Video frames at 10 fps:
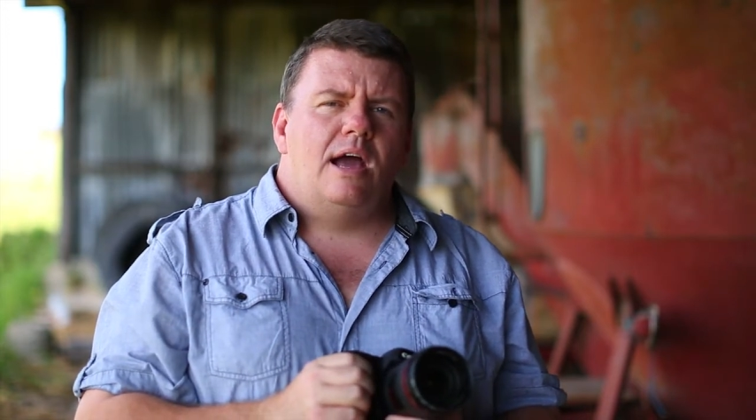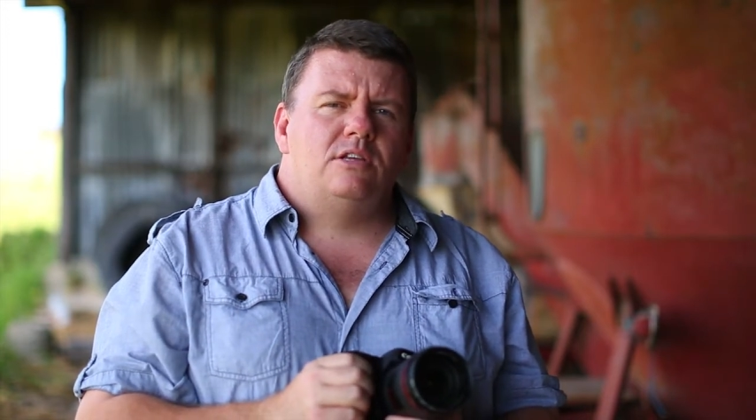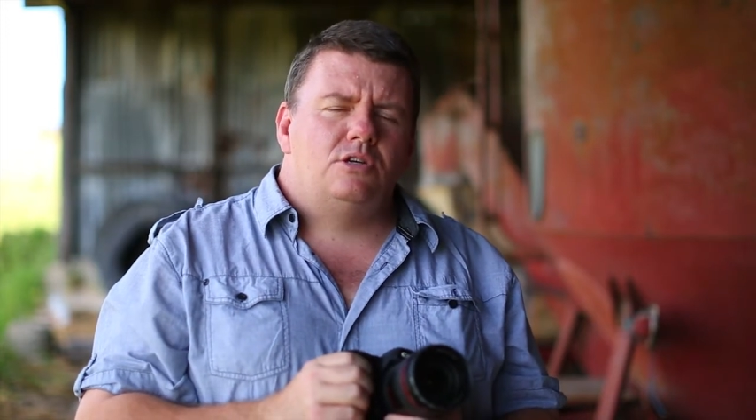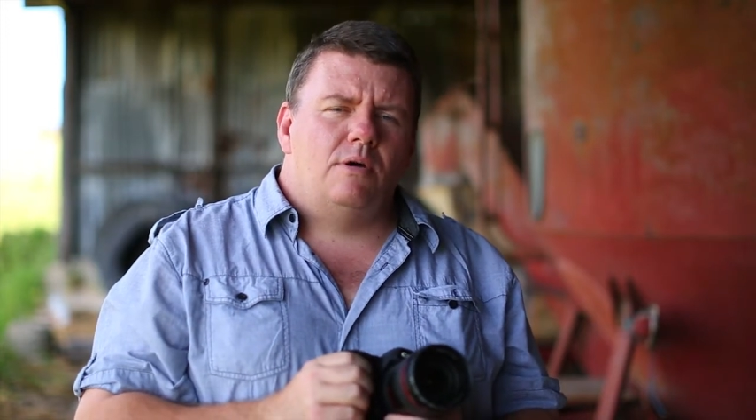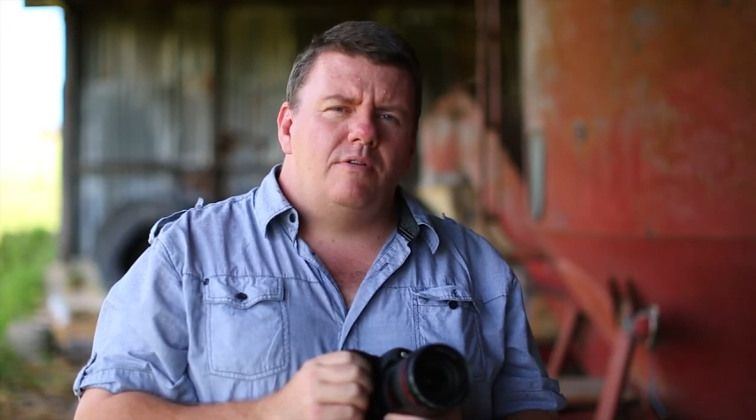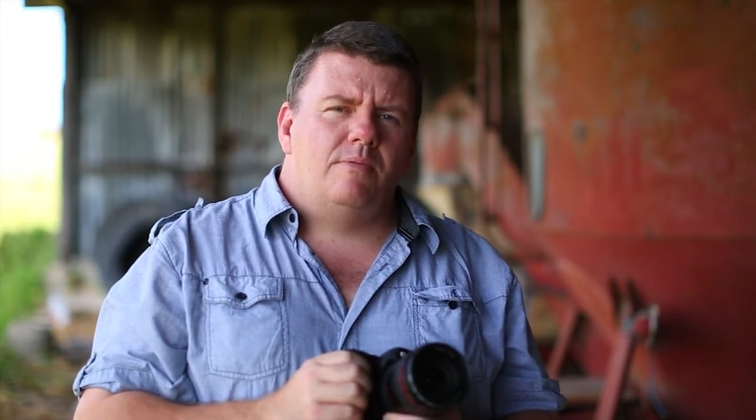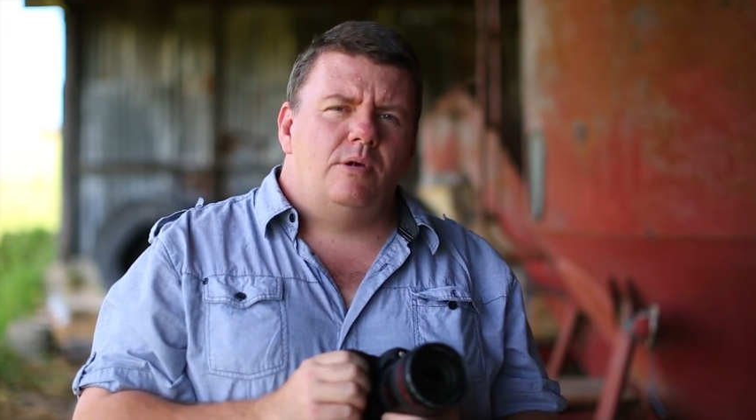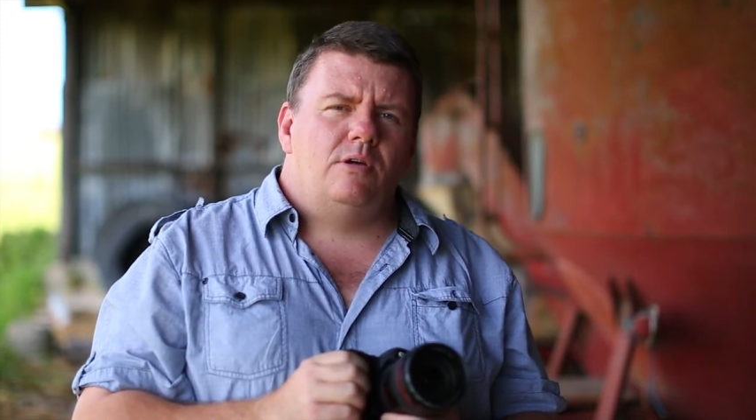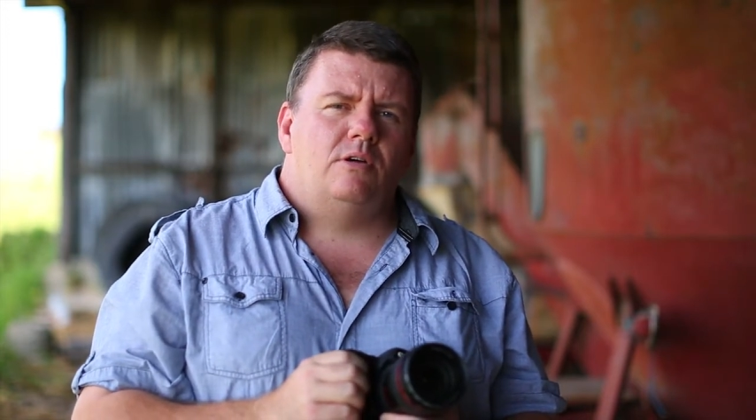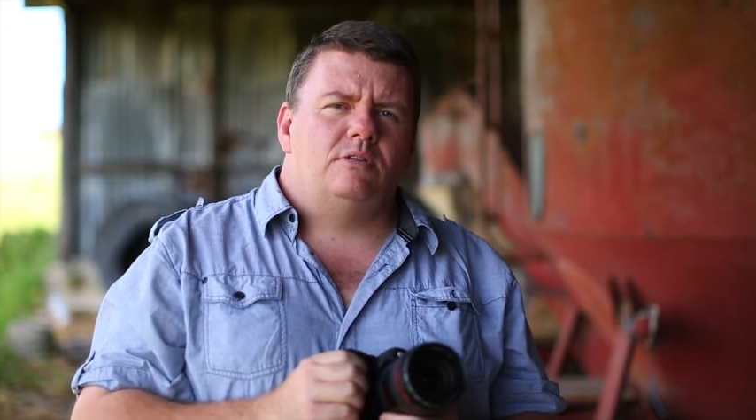At
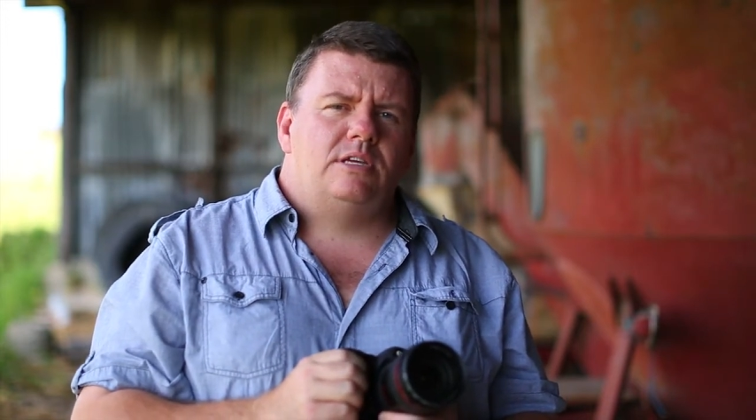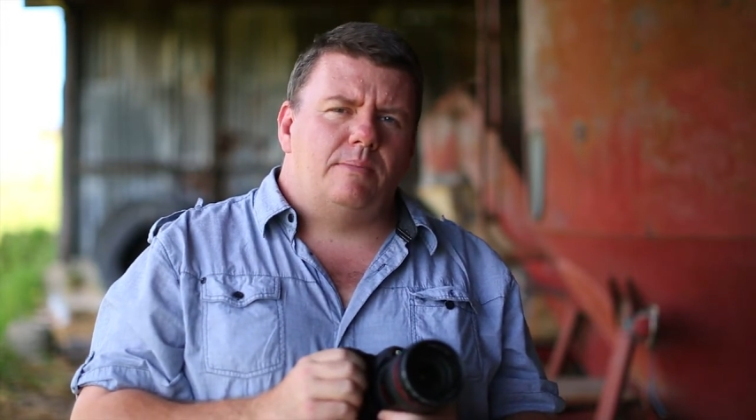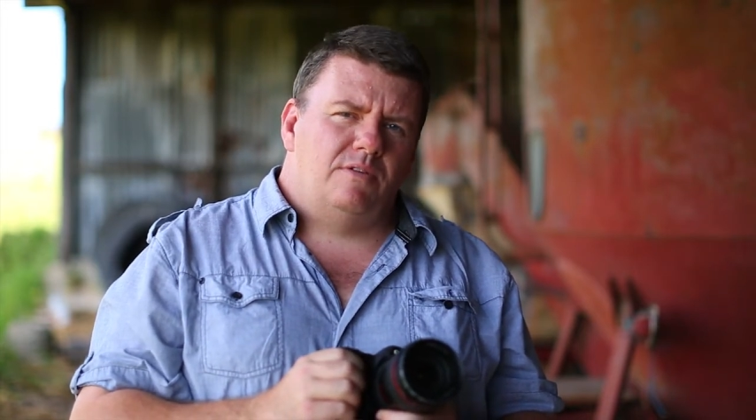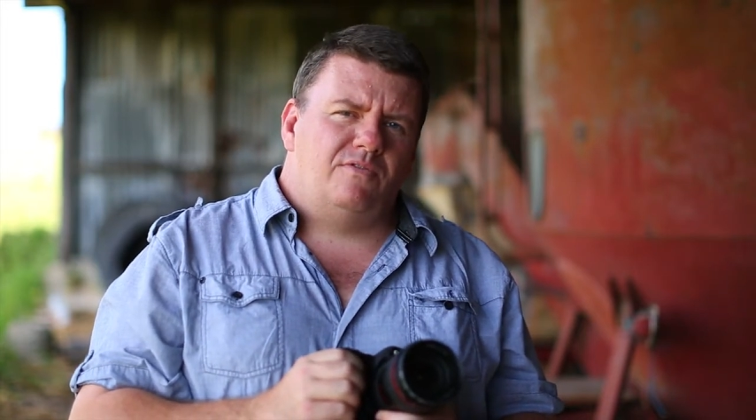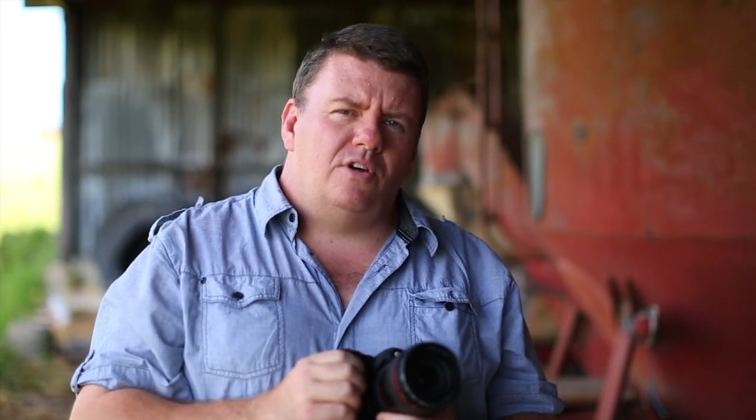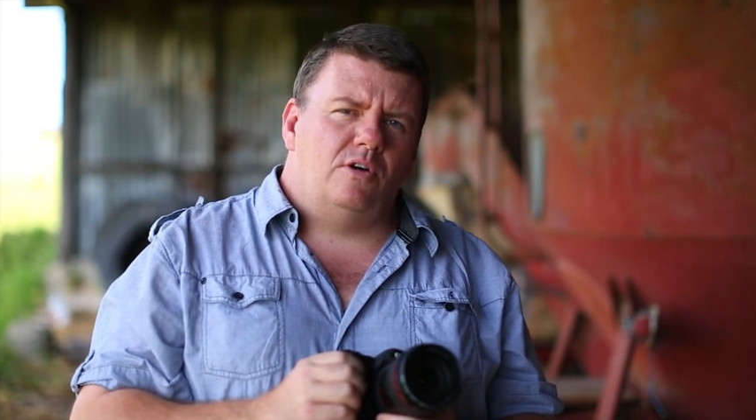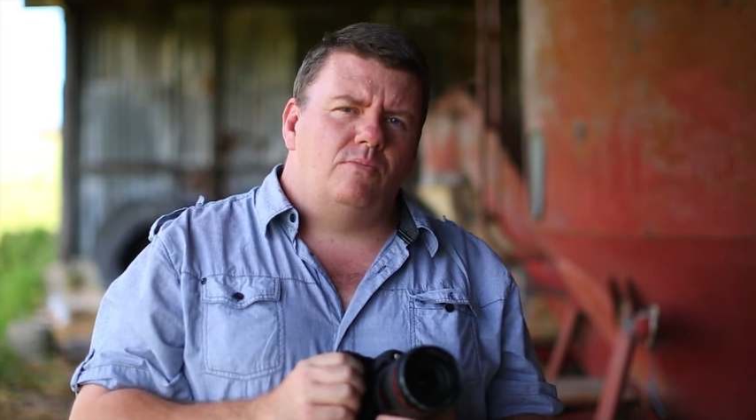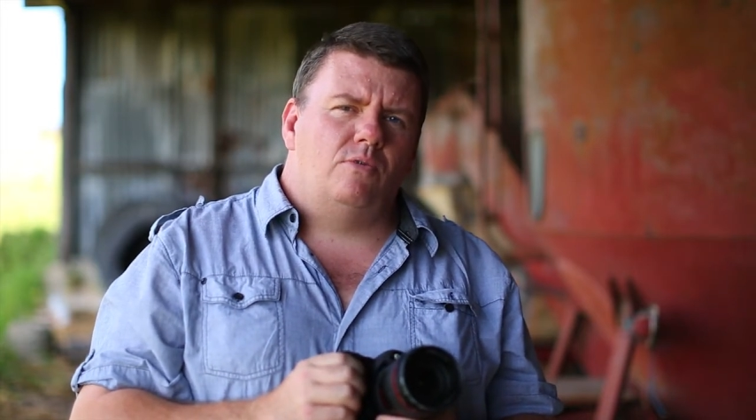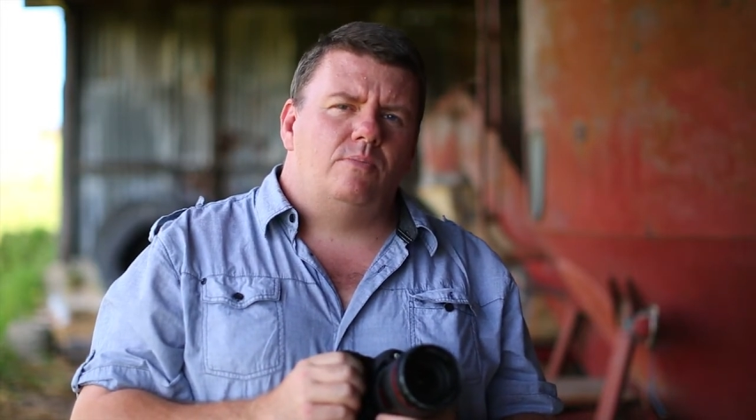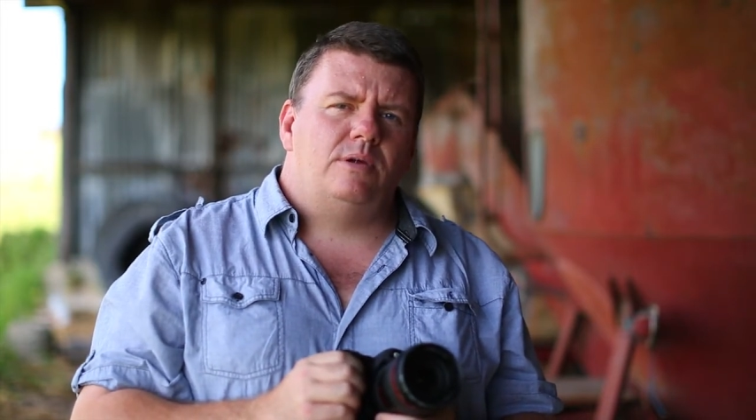200mm, your depth of field will